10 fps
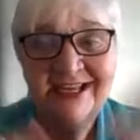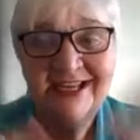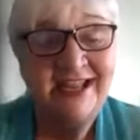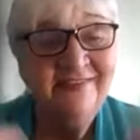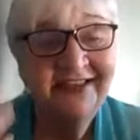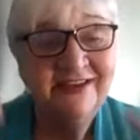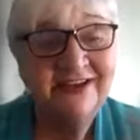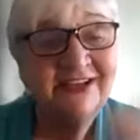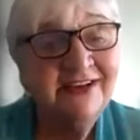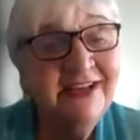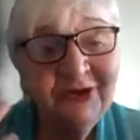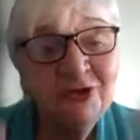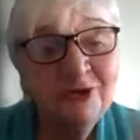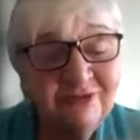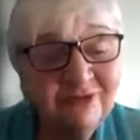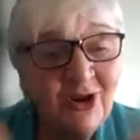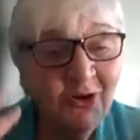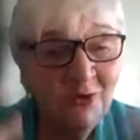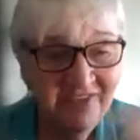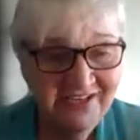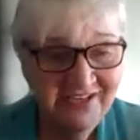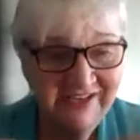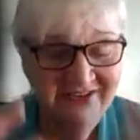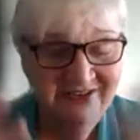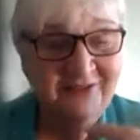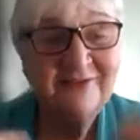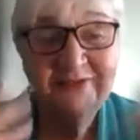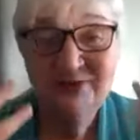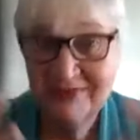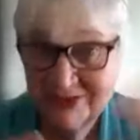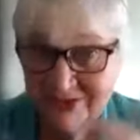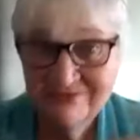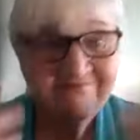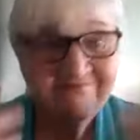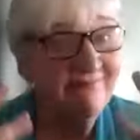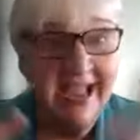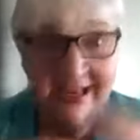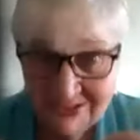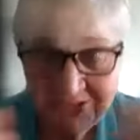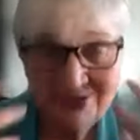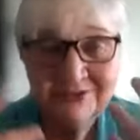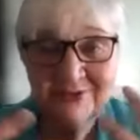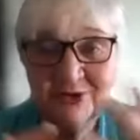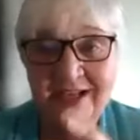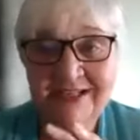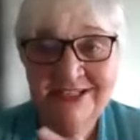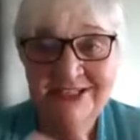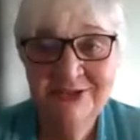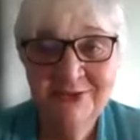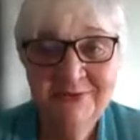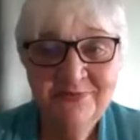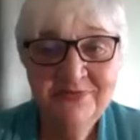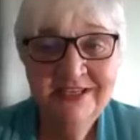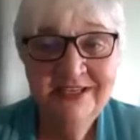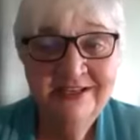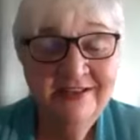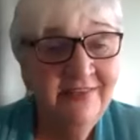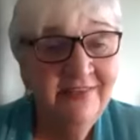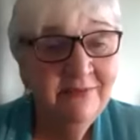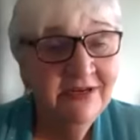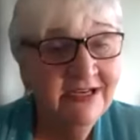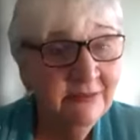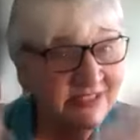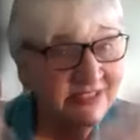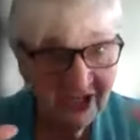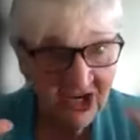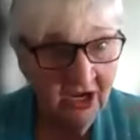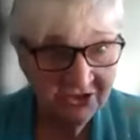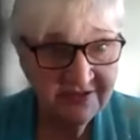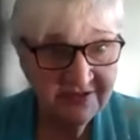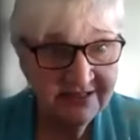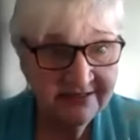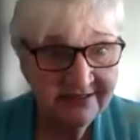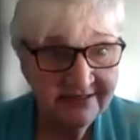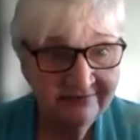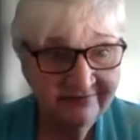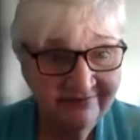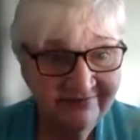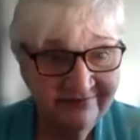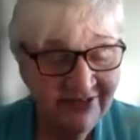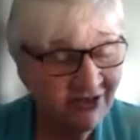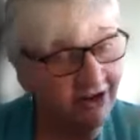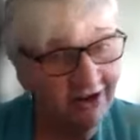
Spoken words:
And then an inner flow then from this attitude of gratitude that becomes a consciousness of